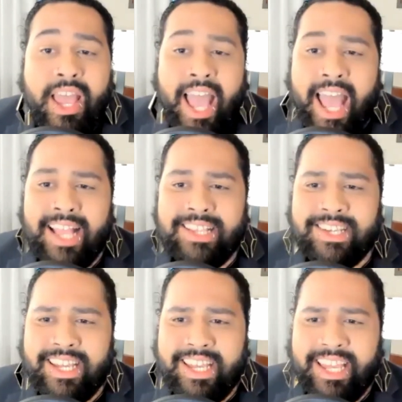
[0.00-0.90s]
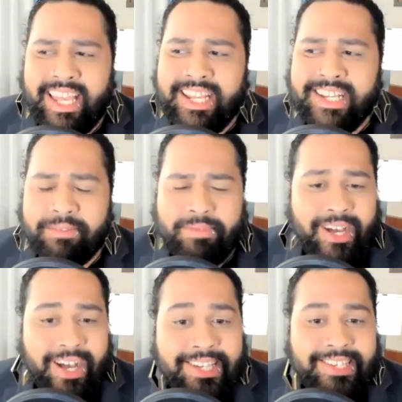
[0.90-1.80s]
And it is up to
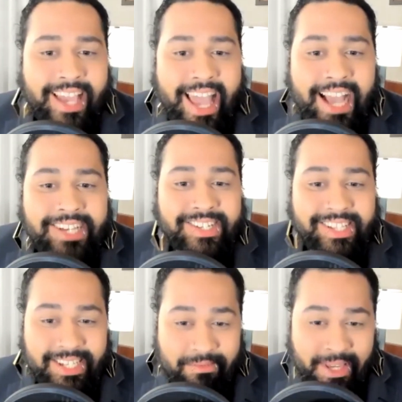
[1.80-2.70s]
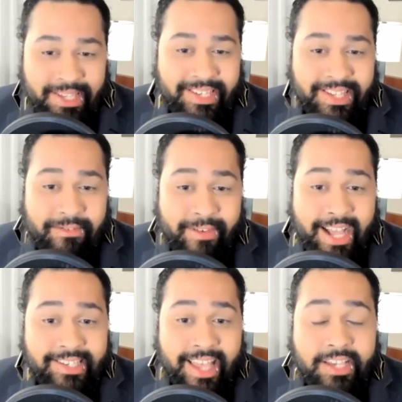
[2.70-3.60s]
us to actually speak to the
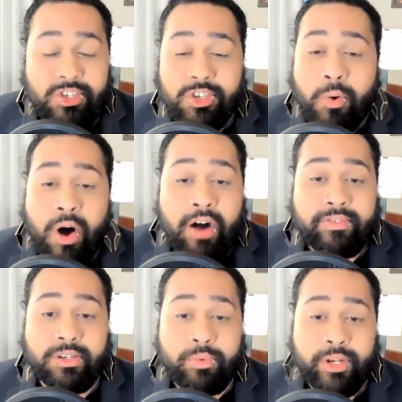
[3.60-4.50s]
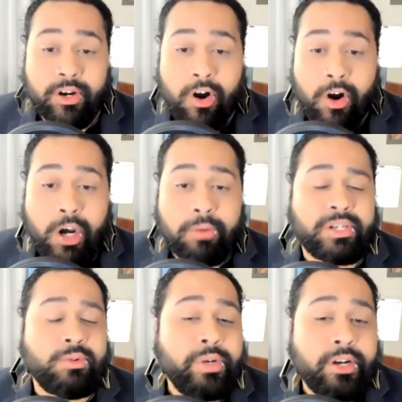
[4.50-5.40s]
fact that so often we are harmed
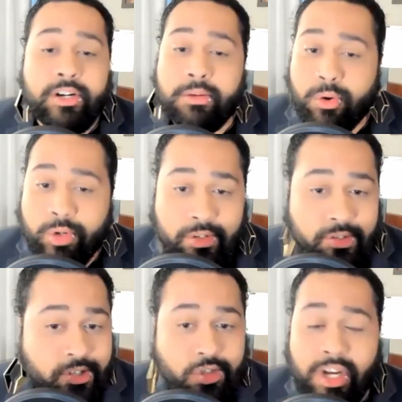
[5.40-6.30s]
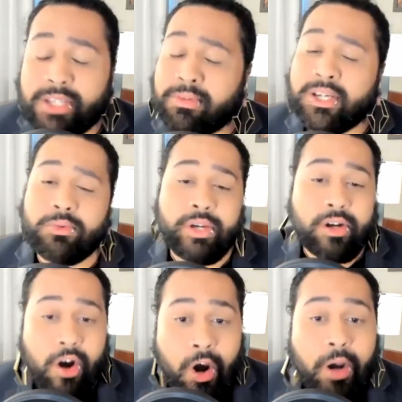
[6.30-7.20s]
and we are in emotional distress because we are
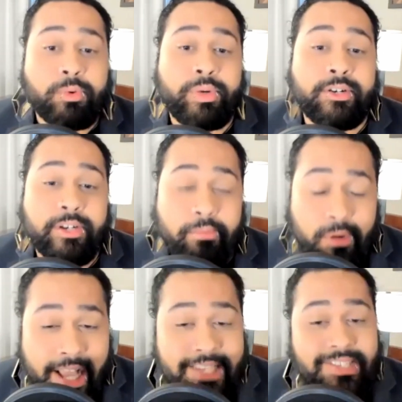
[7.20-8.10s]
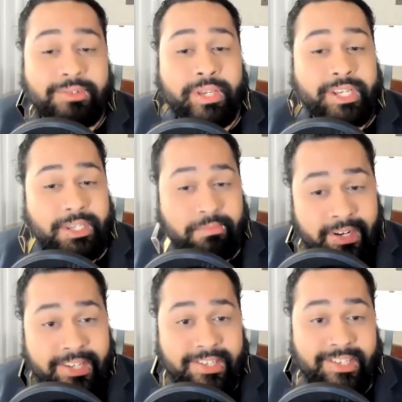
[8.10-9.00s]
harmed, we are oppressed, and we
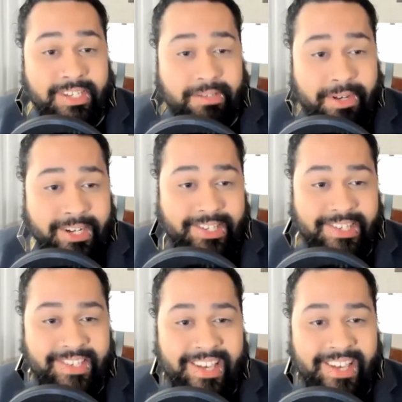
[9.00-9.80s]
experience these experiences.